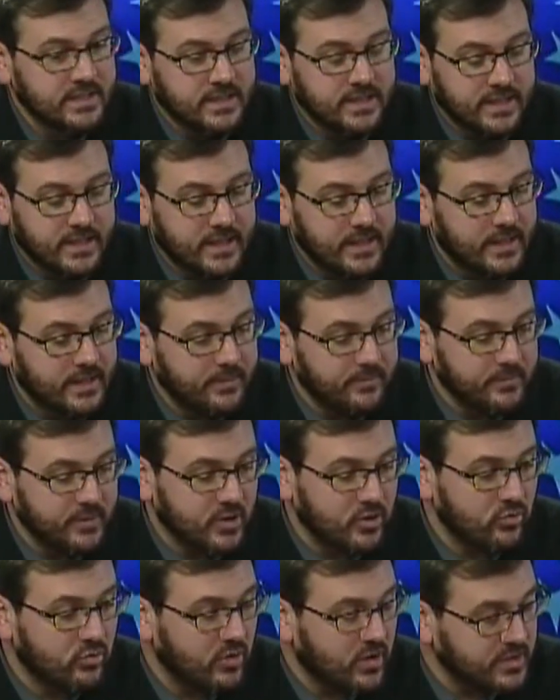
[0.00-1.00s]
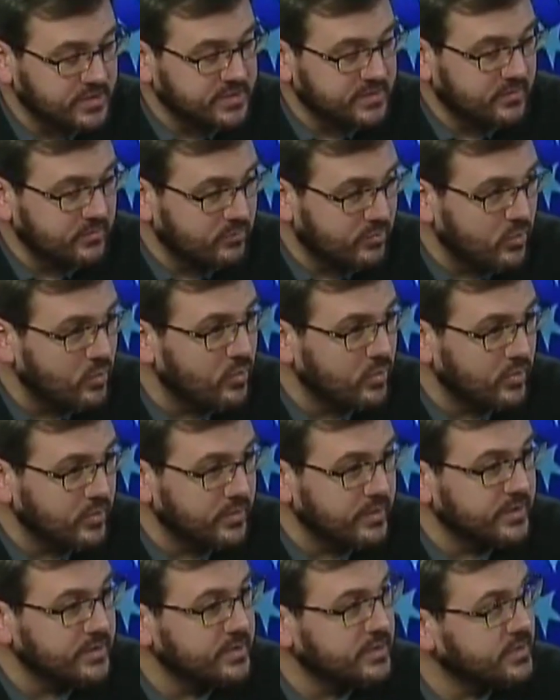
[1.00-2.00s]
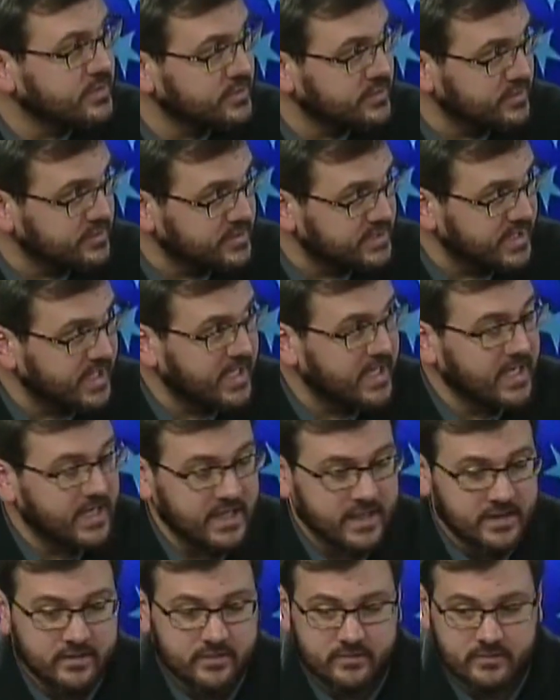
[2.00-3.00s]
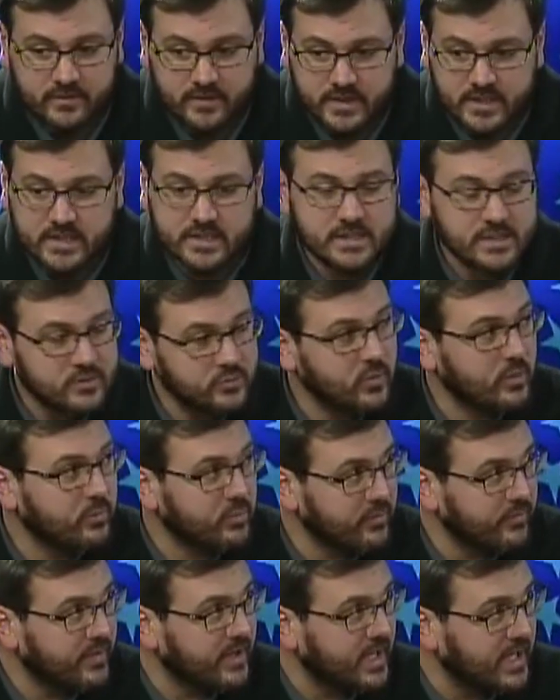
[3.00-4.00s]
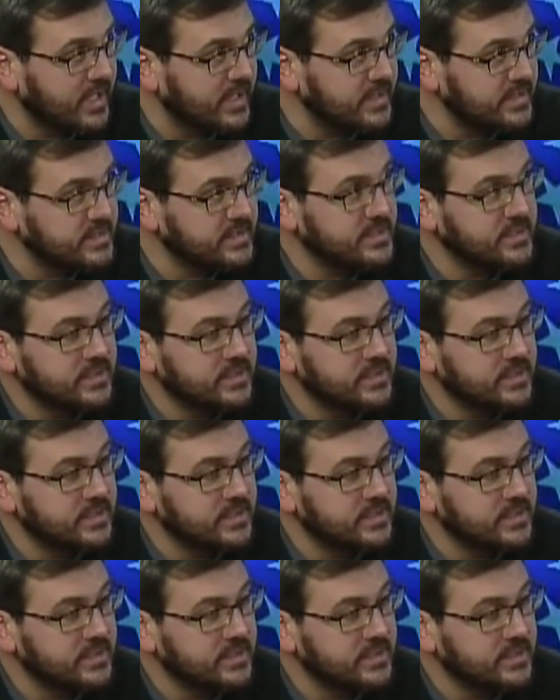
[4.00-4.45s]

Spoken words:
across the board to say, this is what provides